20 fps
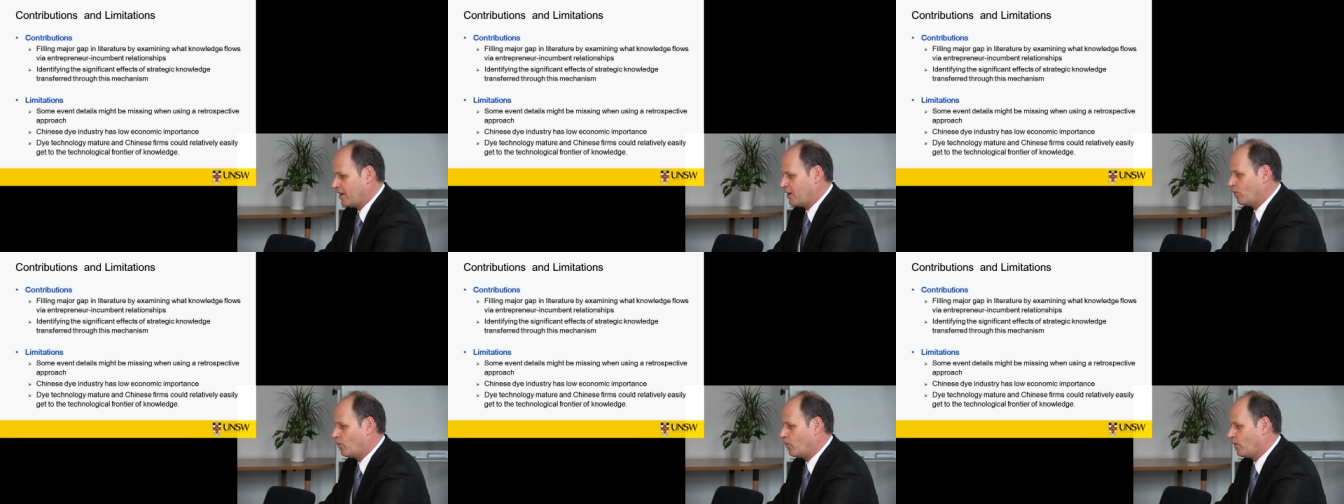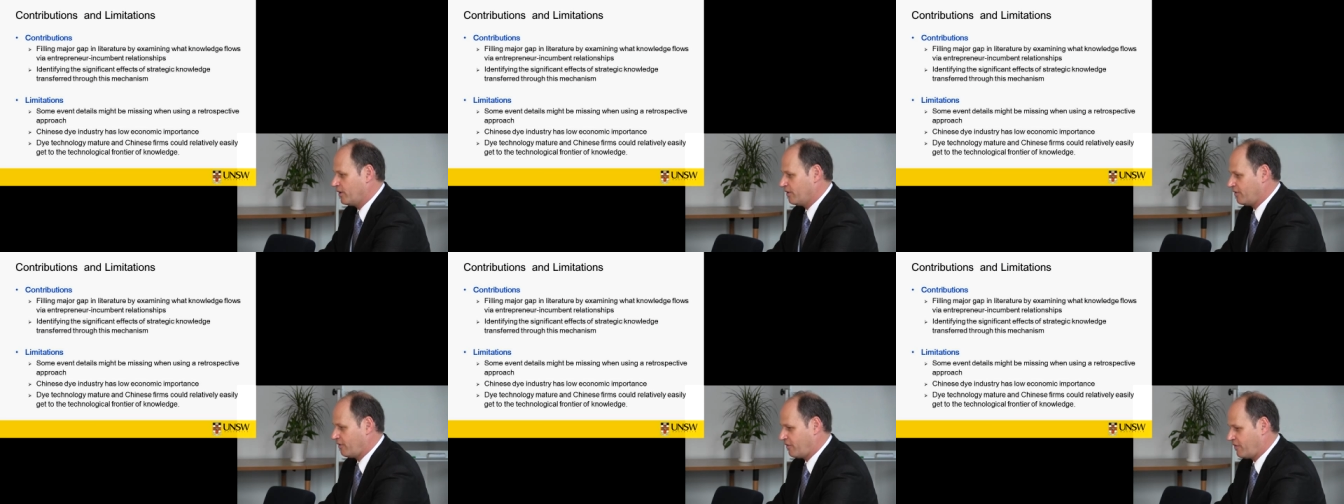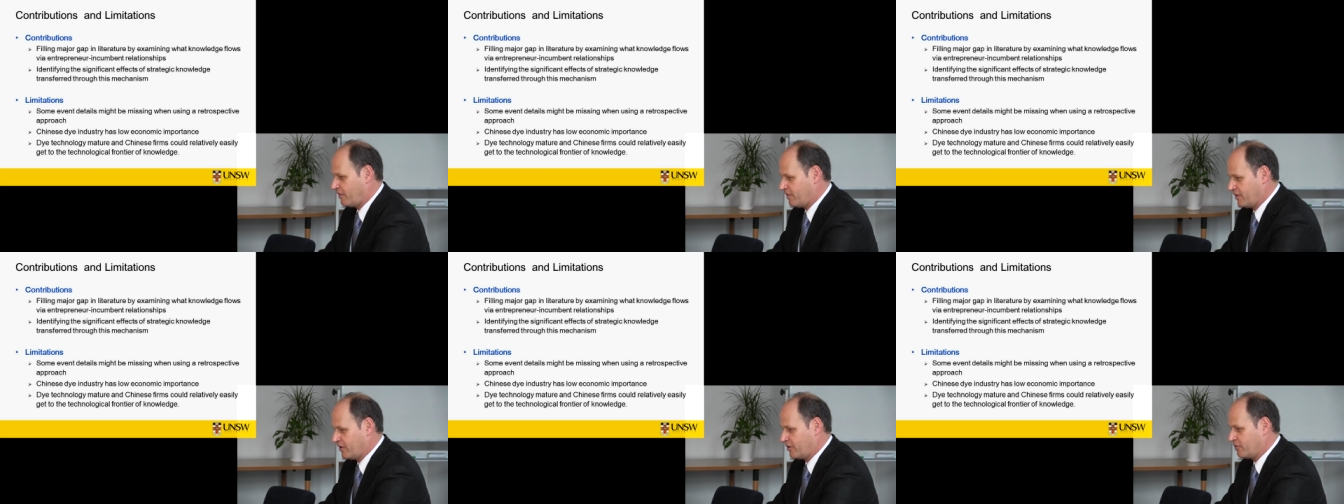Now, one
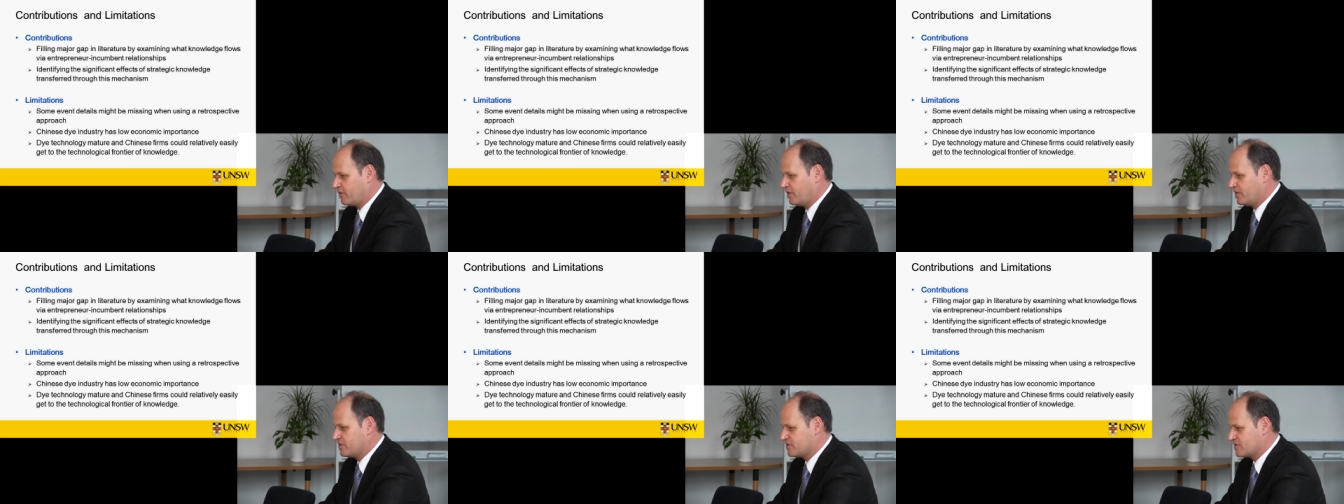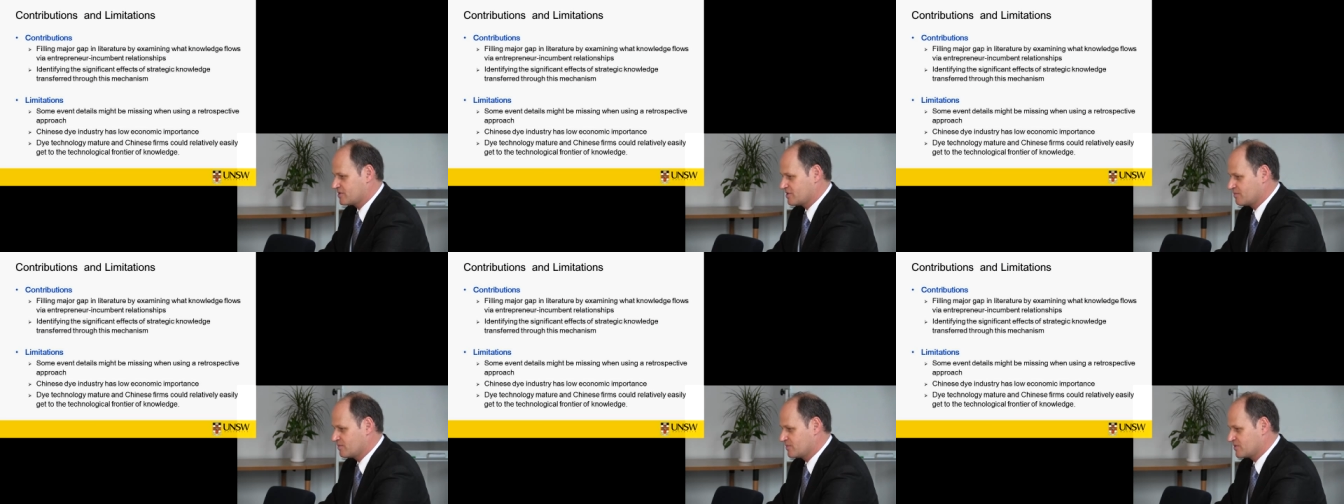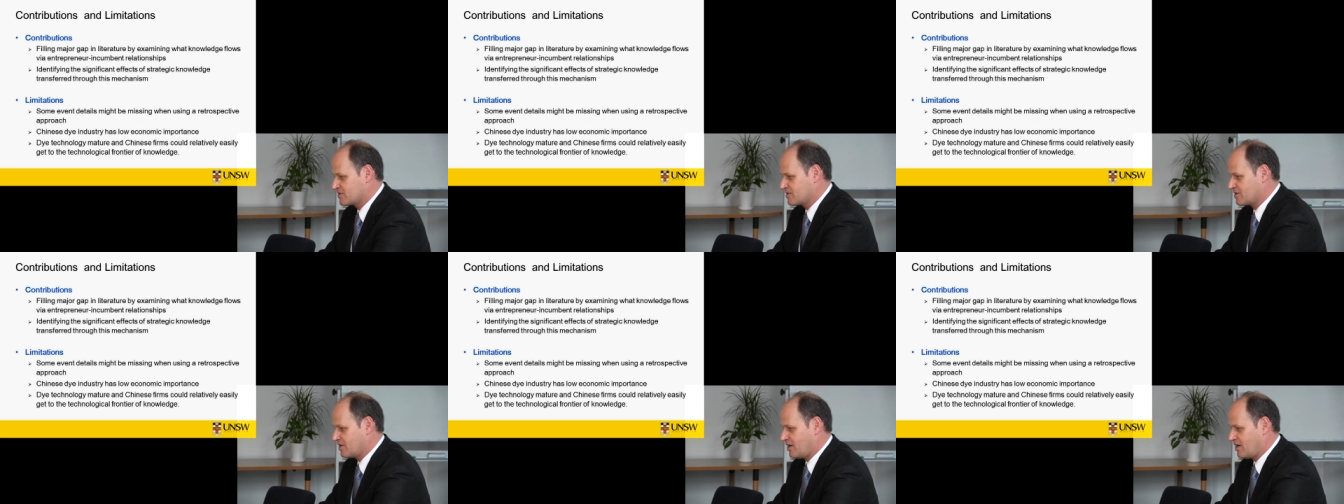of the
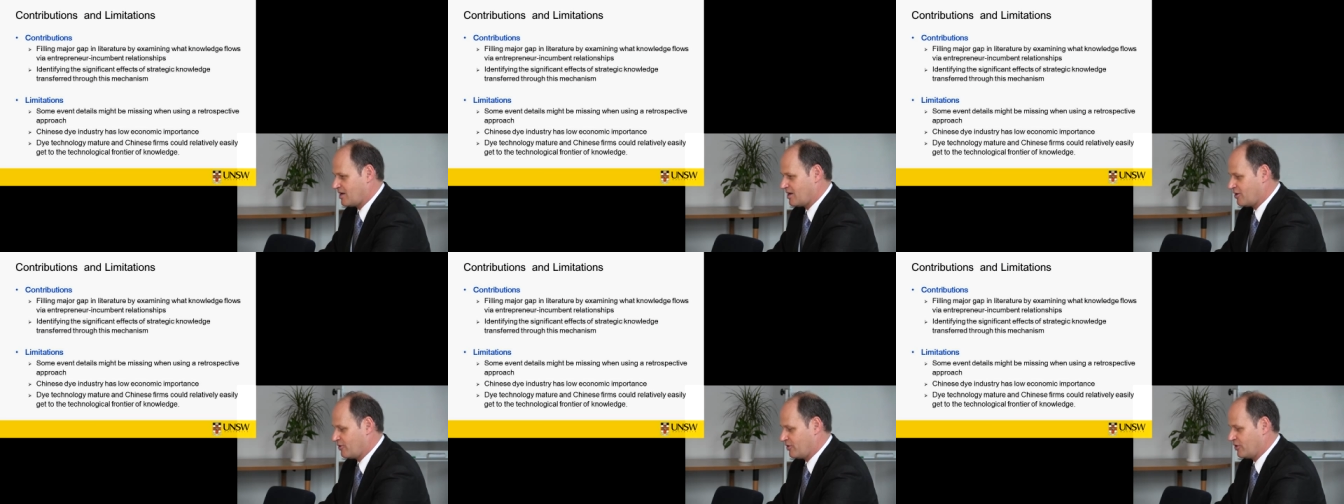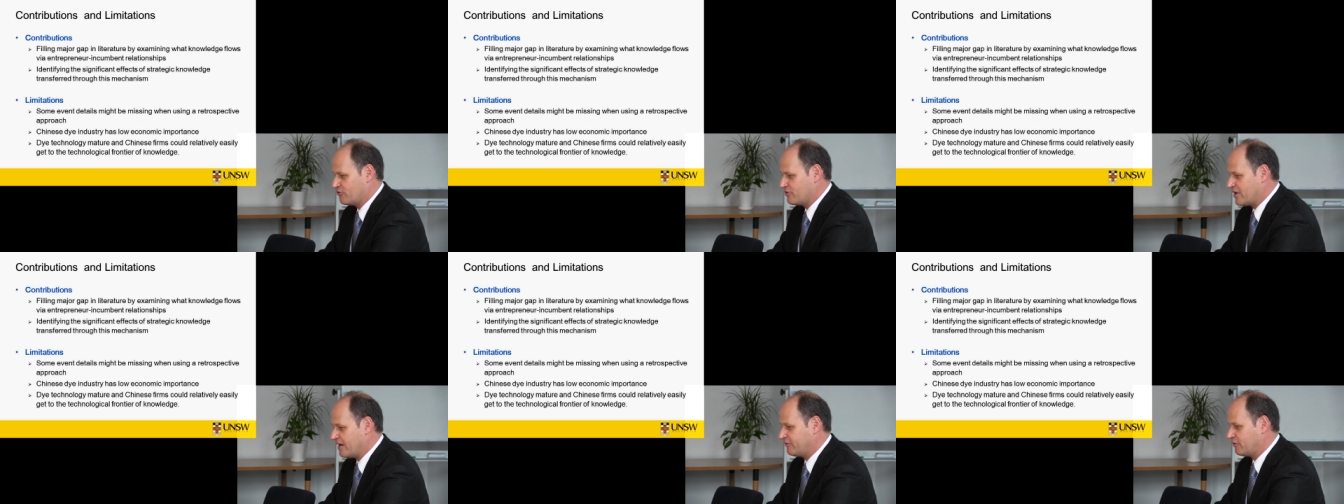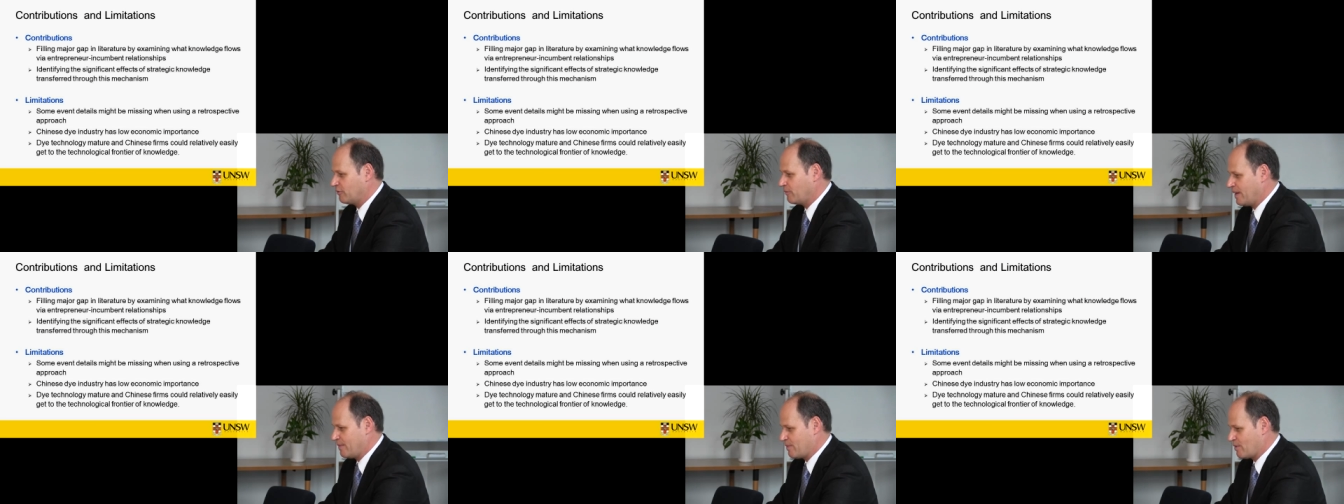criticisms on the
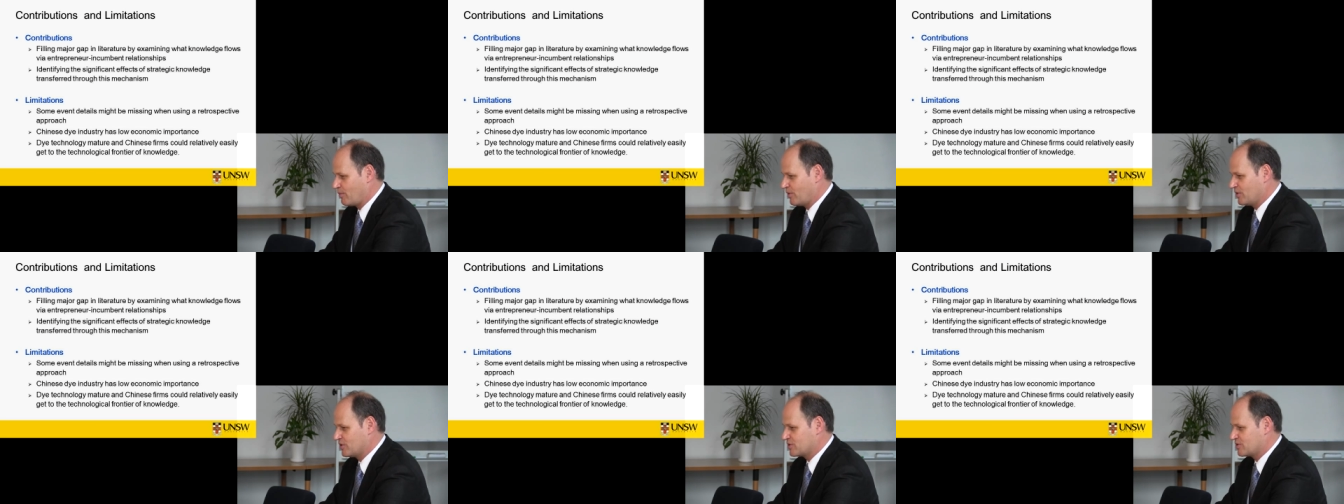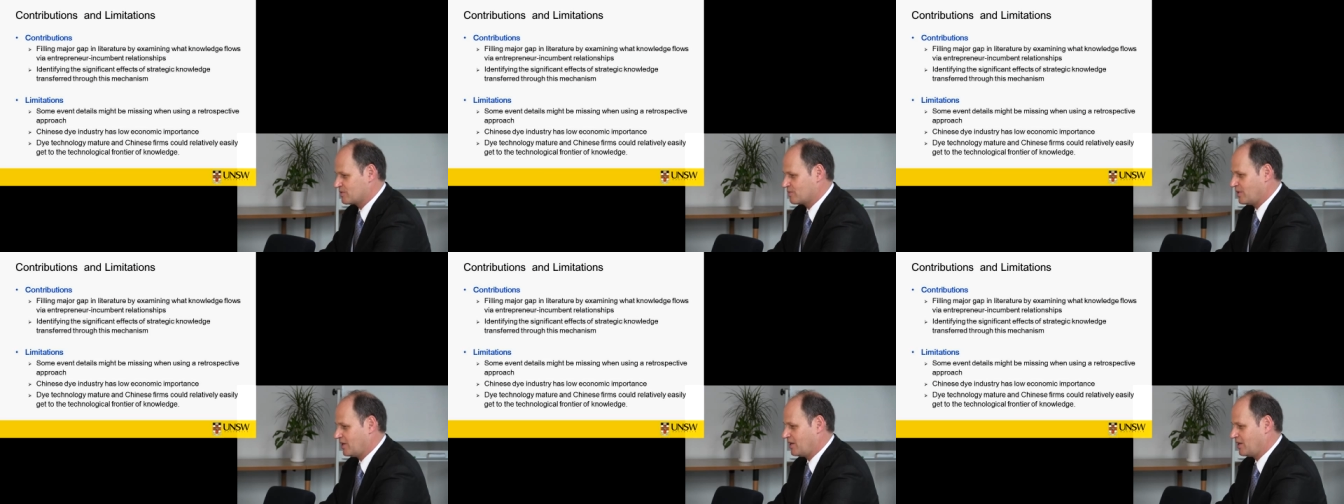draft of the paper was,